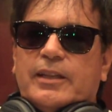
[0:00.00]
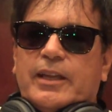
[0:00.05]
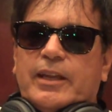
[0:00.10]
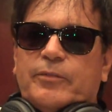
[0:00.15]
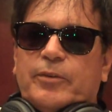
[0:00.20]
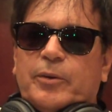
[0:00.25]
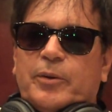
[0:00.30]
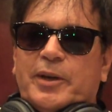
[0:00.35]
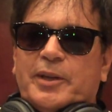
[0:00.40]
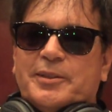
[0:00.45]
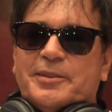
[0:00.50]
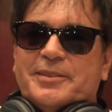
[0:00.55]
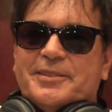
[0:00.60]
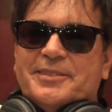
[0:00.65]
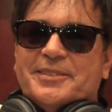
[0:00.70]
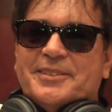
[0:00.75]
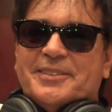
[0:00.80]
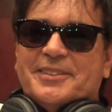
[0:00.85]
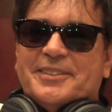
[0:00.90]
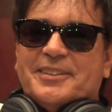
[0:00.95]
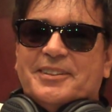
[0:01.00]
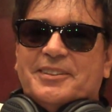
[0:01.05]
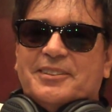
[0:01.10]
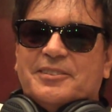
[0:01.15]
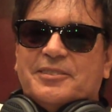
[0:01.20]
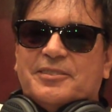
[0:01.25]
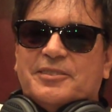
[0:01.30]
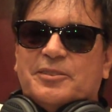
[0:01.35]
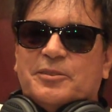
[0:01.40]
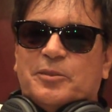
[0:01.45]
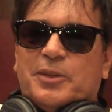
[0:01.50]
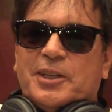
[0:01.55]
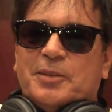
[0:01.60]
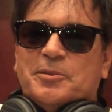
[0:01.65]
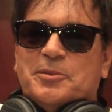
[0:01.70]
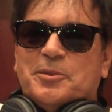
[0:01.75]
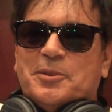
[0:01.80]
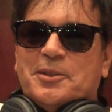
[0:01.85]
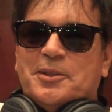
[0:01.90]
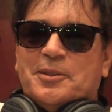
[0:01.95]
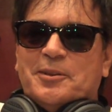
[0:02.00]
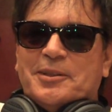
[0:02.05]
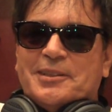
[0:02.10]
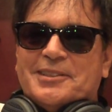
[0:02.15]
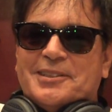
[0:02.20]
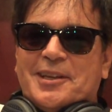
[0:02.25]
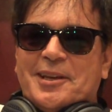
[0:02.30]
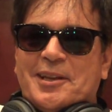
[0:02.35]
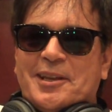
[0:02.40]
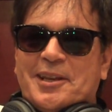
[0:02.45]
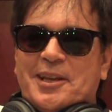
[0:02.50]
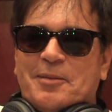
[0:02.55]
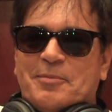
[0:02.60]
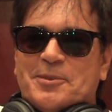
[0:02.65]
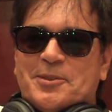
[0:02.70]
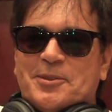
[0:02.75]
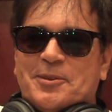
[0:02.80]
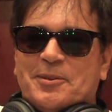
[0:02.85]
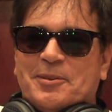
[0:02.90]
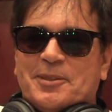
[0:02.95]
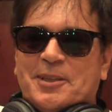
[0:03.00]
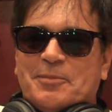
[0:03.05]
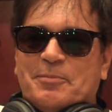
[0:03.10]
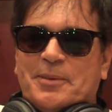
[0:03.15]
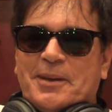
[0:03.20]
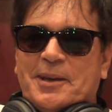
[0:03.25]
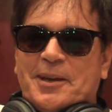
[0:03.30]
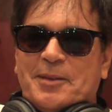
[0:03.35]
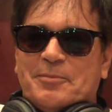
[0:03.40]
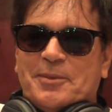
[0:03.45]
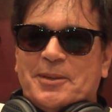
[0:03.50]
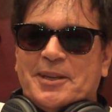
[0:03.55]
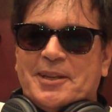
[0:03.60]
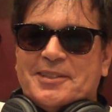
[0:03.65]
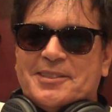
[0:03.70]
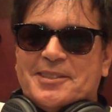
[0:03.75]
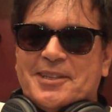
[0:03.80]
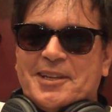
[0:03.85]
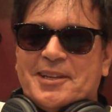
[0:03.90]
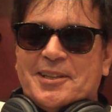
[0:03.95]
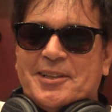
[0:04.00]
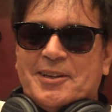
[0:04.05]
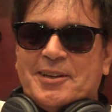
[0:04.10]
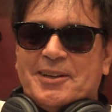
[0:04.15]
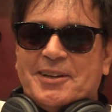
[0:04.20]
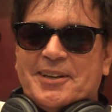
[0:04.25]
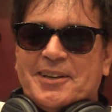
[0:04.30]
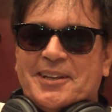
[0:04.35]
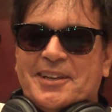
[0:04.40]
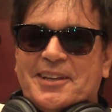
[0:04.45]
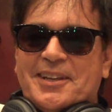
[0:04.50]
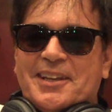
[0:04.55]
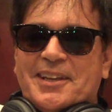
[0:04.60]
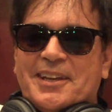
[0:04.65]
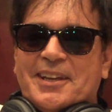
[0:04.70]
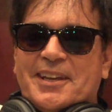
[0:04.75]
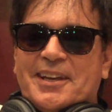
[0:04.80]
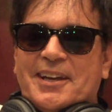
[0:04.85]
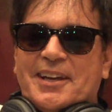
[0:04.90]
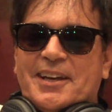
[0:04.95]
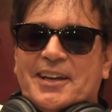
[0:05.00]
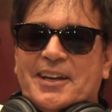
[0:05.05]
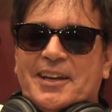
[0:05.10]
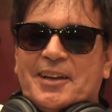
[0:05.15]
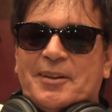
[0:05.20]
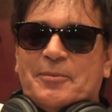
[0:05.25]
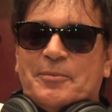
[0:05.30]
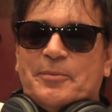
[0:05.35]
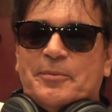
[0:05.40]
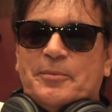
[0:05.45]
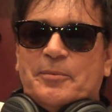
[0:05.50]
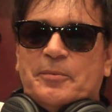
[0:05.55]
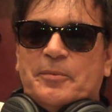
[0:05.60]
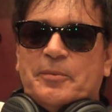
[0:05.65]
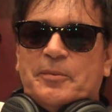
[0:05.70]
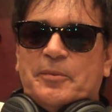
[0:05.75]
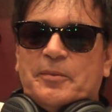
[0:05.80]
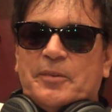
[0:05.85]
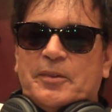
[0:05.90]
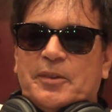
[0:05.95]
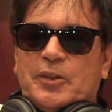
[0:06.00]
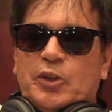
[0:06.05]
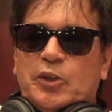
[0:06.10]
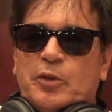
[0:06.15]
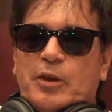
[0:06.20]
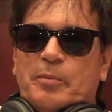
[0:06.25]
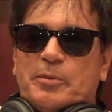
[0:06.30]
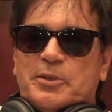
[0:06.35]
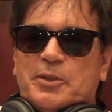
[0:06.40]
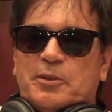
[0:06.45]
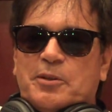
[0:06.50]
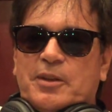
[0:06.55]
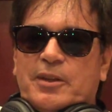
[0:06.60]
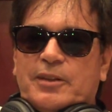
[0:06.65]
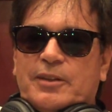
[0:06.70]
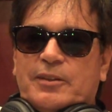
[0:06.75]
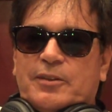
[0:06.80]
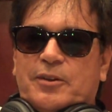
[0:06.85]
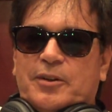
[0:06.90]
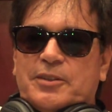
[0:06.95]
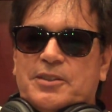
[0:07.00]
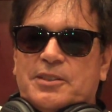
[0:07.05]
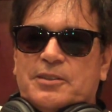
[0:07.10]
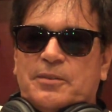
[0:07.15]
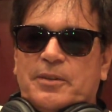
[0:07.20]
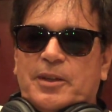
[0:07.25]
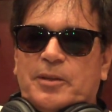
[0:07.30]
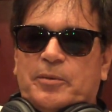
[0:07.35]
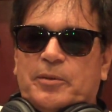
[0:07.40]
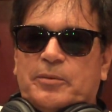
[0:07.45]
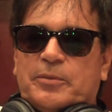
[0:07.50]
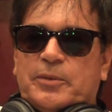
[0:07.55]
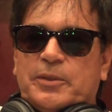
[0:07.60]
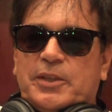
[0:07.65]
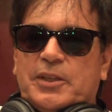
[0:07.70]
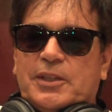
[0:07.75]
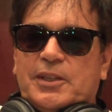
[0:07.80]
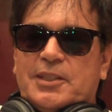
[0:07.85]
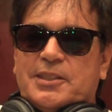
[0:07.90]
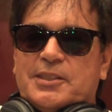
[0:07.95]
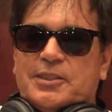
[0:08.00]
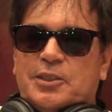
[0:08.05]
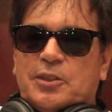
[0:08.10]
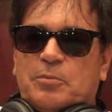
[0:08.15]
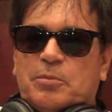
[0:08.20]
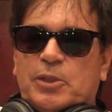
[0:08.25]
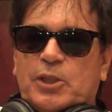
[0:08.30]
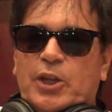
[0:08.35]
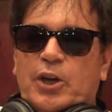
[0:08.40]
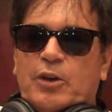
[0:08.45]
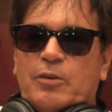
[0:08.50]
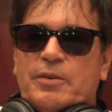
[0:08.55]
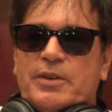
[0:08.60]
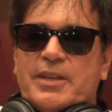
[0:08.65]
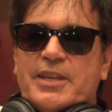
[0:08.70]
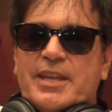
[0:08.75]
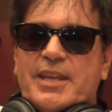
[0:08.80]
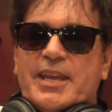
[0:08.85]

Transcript: Hey everyone, welcome to another exciting episode of Get Behind Me and I Stay There. Um, the new episode, of course, is available for you to listen to below,